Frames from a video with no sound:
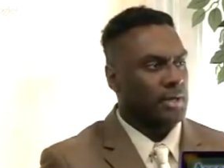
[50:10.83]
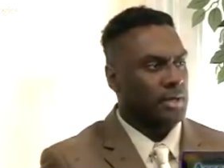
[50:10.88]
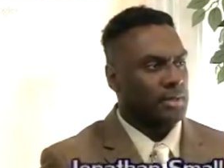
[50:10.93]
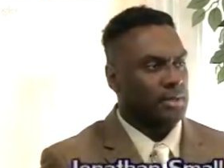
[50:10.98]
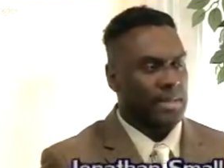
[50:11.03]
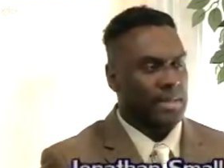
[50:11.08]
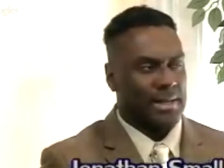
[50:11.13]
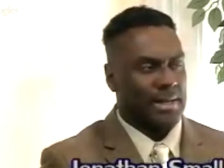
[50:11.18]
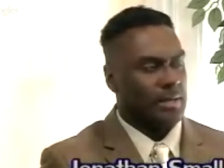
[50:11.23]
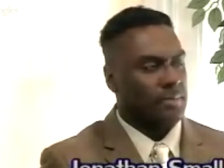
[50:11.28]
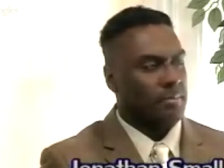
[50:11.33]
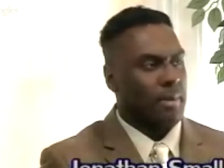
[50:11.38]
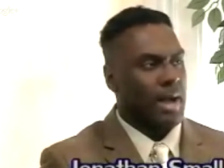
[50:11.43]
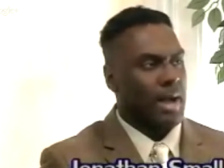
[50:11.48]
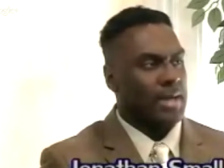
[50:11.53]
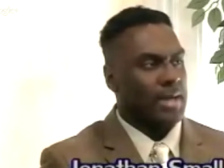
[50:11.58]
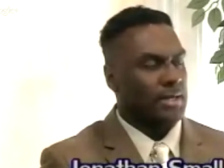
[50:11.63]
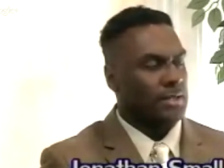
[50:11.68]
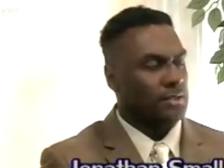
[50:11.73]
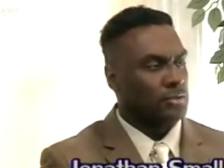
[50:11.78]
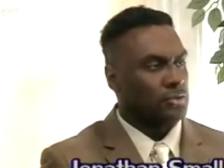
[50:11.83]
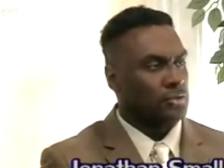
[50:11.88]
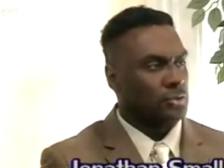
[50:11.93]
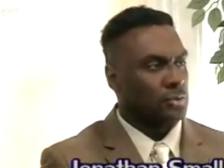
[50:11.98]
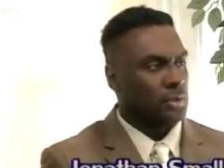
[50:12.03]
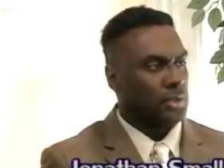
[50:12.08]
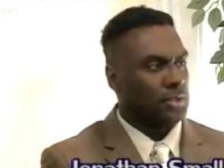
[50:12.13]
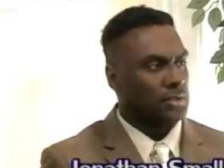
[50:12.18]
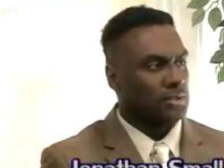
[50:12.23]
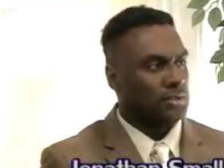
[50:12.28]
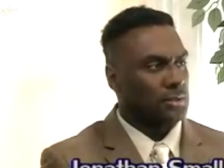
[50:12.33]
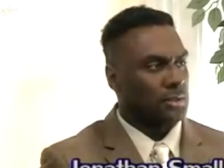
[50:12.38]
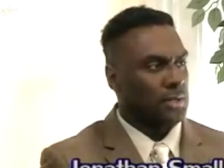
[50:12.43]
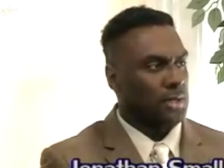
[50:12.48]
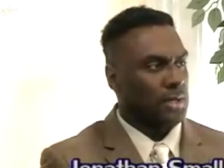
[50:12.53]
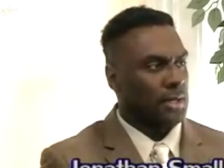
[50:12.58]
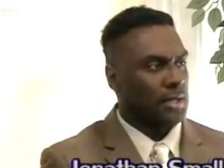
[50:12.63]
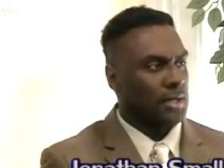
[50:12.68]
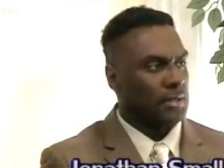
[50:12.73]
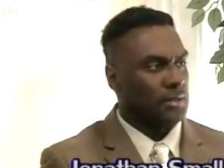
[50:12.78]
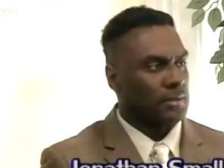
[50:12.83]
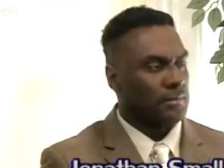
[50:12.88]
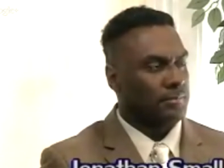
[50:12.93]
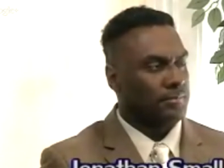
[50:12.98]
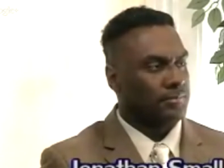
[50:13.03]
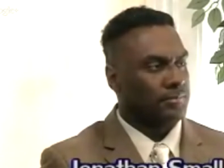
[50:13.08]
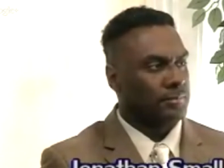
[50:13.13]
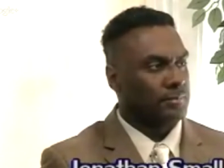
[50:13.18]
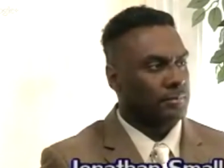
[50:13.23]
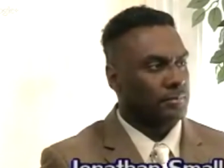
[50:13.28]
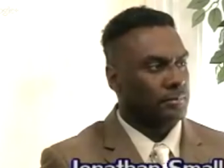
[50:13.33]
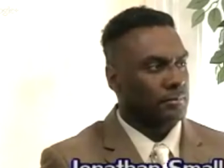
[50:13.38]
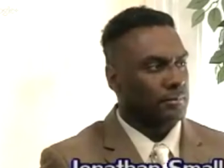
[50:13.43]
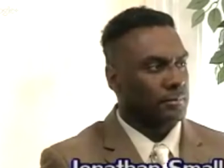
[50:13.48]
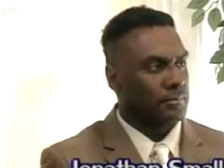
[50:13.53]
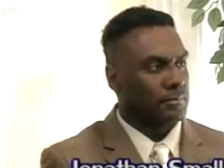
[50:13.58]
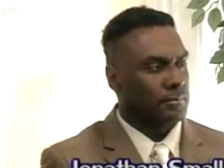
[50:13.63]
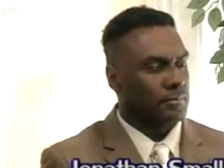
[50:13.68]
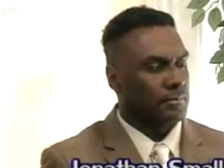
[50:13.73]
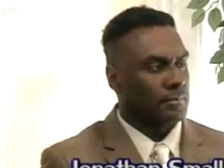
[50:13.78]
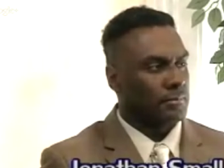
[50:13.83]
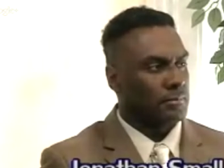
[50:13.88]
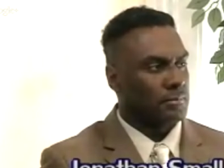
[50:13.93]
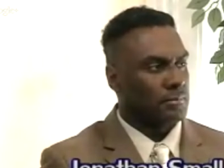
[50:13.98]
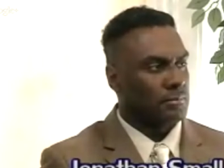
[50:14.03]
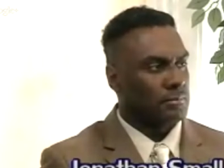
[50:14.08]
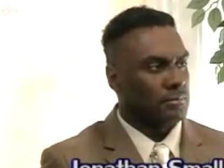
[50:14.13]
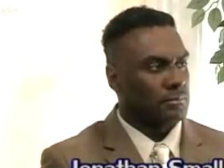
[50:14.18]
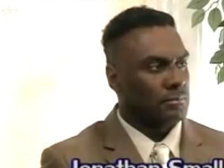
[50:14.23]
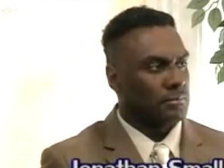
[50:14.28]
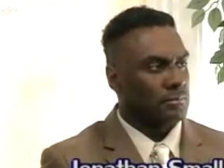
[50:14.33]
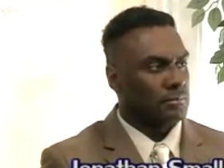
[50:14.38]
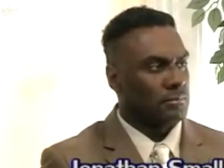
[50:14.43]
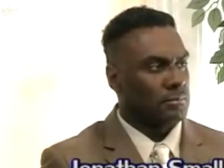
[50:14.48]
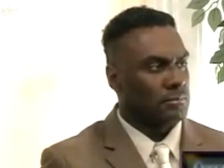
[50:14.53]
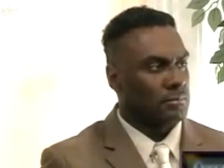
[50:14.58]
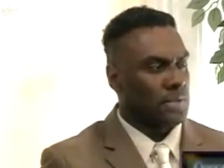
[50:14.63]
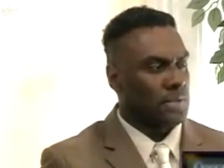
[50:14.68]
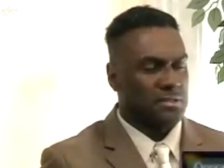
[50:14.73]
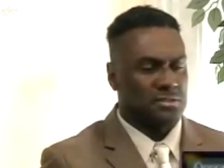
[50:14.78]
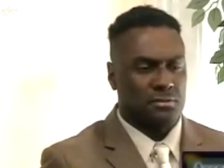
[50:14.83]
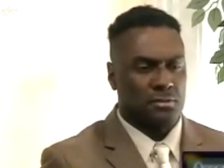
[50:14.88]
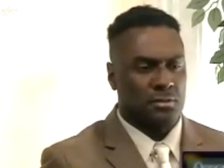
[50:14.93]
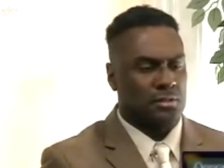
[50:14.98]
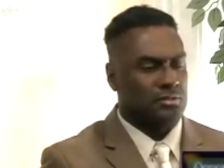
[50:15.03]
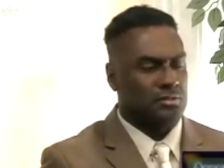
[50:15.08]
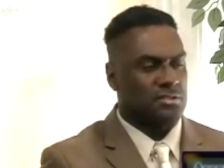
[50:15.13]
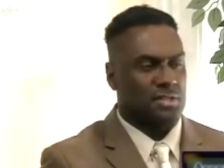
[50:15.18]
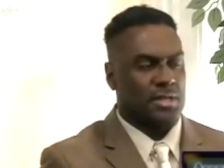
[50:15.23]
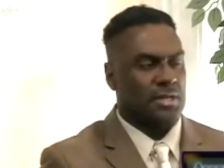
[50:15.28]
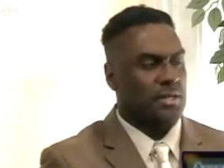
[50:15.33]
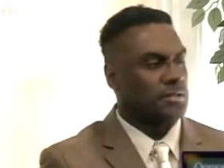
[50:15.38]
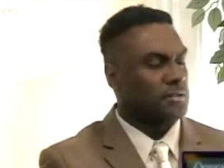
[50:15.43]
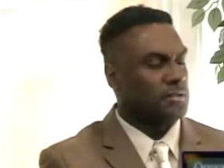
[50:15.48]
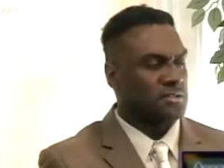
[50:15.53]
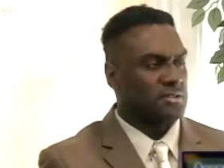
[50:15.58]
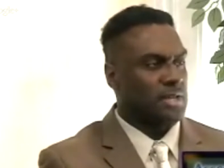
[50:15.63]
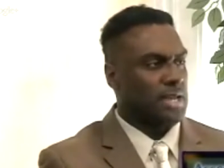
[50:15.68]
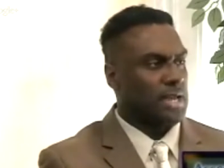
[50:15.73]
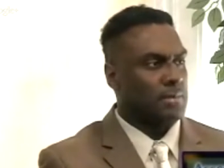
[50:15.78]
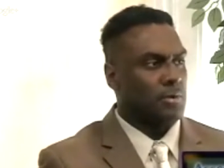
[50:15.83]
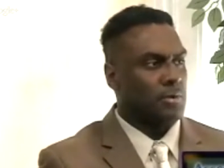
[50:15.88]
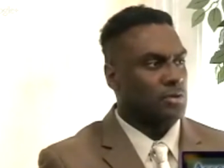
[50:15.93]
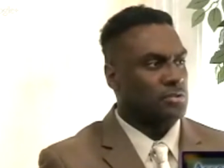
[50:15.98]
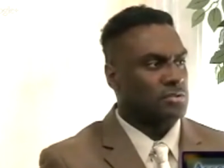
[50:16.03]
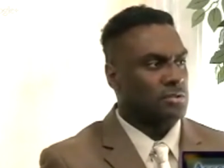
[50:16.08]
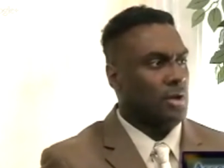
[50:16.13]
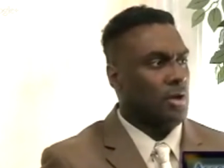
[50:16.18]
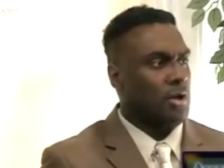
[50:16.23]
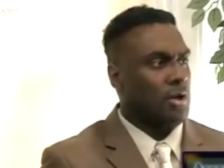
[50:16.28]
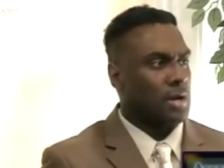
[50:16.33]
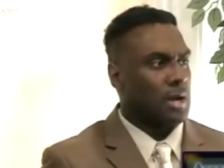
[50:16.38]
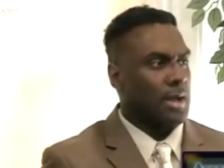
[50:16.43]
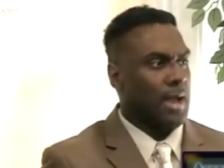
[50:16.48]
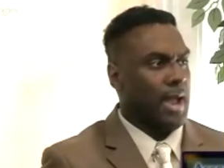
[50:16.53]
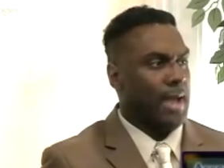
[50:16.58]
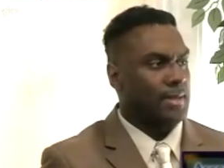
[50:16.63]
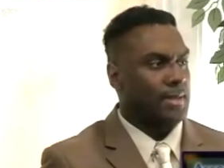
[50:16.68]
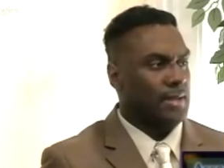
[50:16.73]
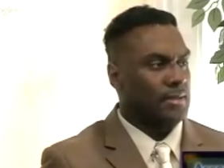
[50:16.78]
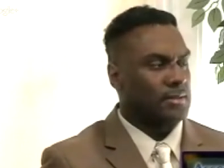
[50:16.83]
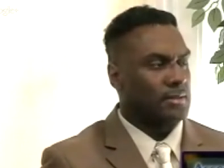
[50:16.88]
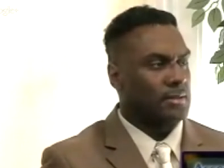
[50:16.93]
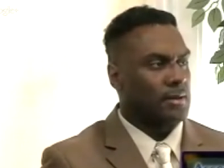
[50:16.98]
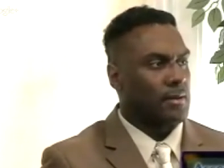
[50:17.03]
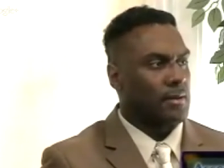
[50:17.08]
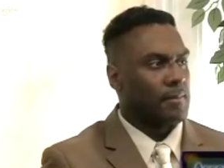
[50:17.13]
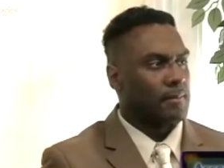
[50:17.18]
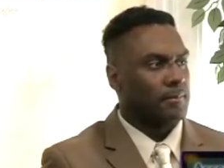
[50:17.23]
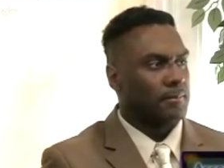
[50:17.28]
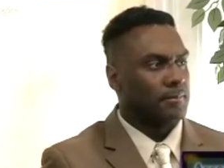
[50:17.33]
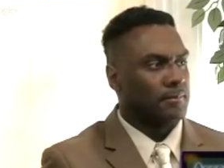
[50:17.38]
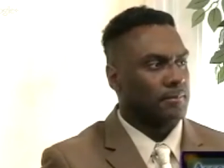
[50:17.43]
They didn't buy into it. and, and what happened to them now? they're still singing the same old song. I, and I, guess what?